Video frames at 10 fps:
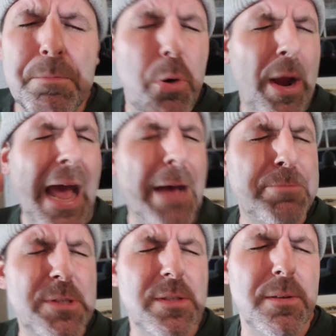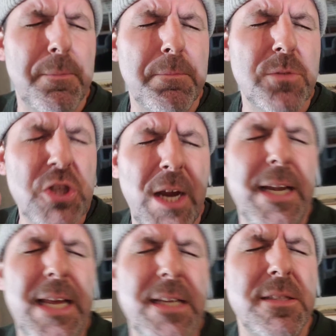Perhaps
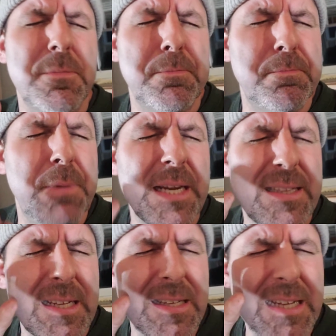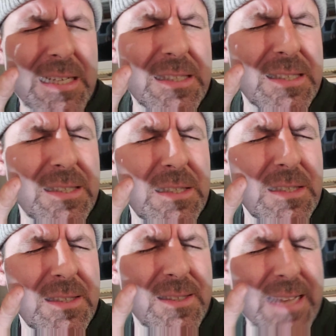Chinese, but it didn't
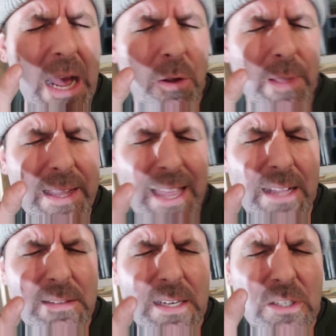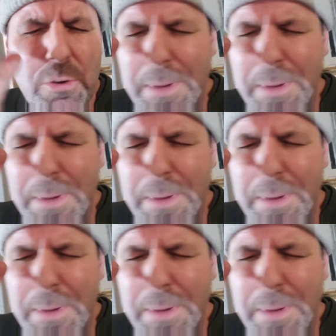sound like Cantonese or